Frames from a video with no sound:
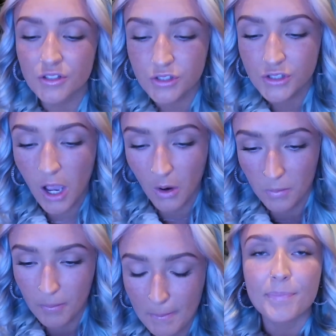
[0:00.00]
So,
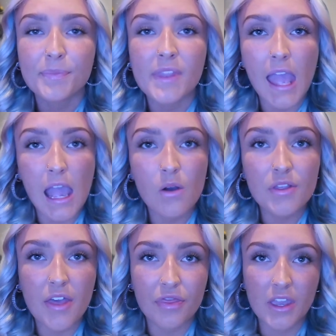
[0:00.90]
now
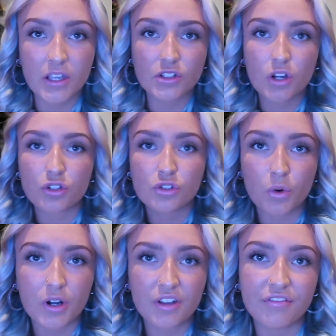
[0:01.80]
that things are
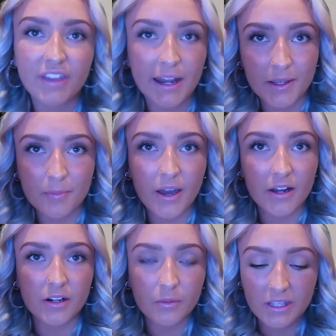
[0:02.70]
sort of getting
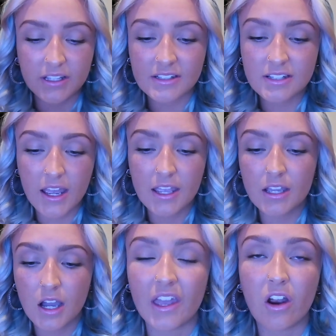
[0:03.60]
better, we can
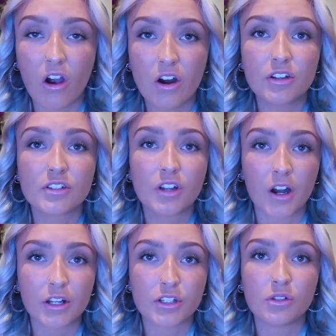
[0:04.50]
say, they are
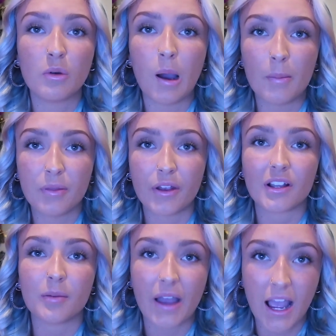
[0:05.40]
starting to up their
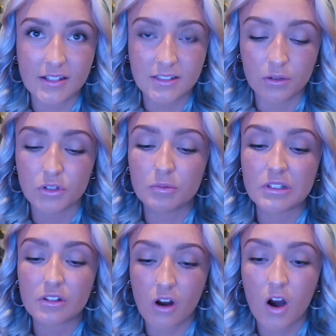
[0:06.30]
capacity, which
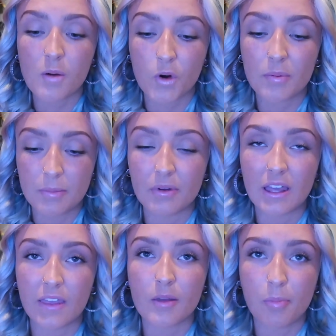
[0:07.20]
means there are more people
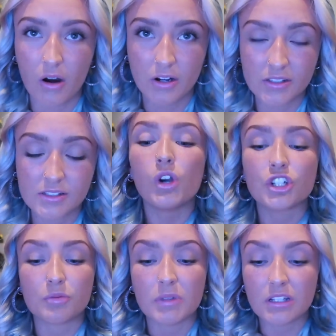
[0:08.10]
in the parks,
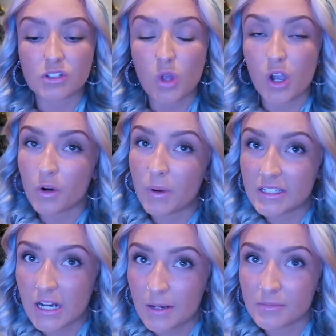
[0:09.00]
which means longer
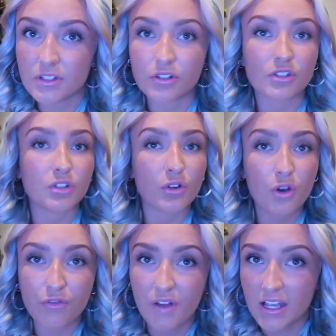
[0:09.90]
wait times, there's still
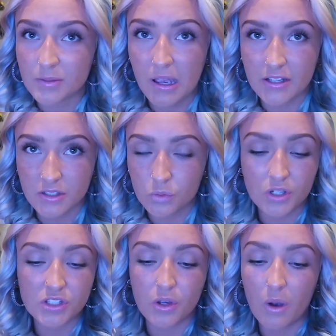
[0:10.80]
no fast passes
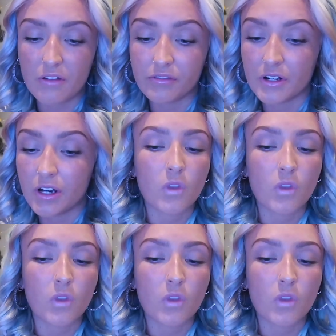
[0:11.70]
whatsoever.